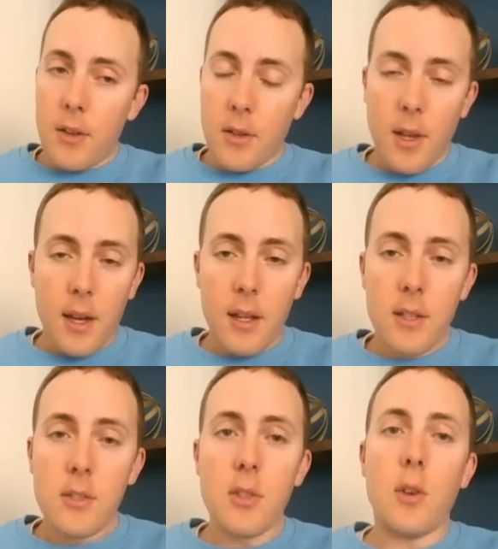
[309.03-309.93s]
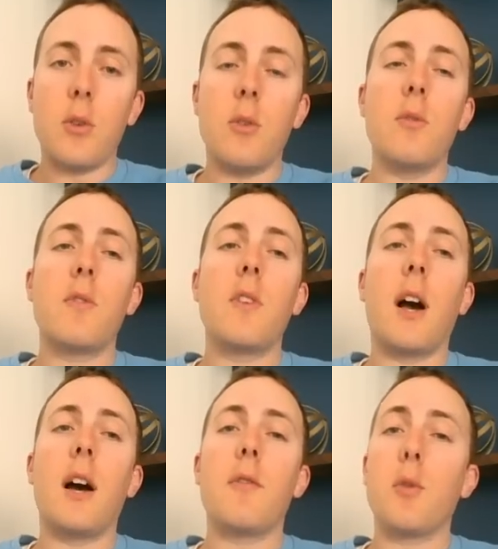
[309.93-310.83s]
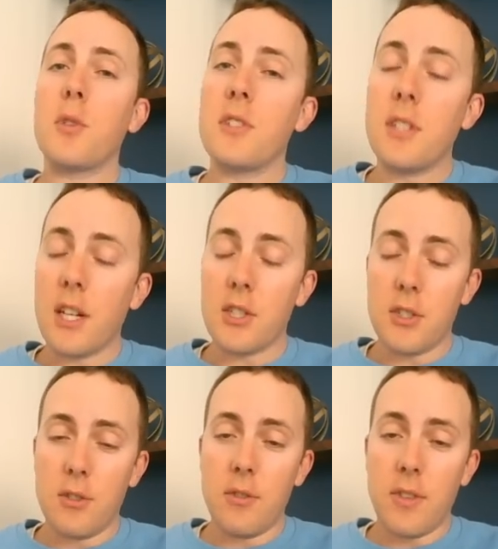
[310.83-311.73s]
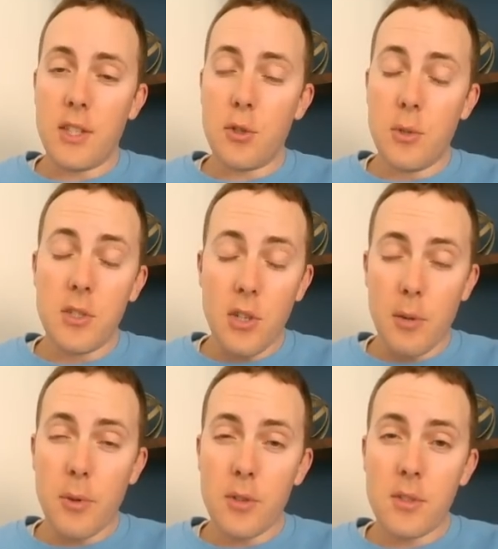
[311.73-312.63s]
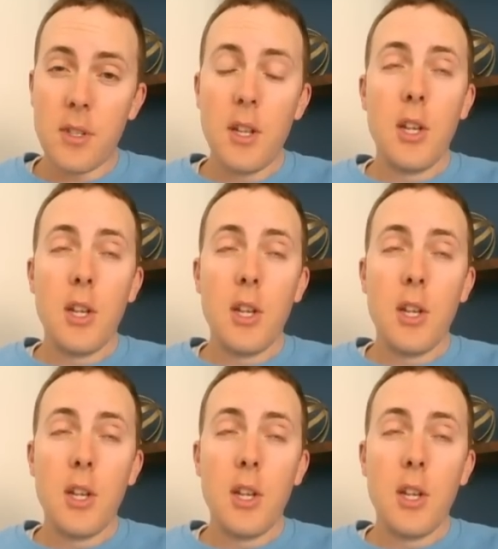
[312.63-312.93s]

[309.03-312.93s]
Okay, so you've got forced induction. You've had twin turbos,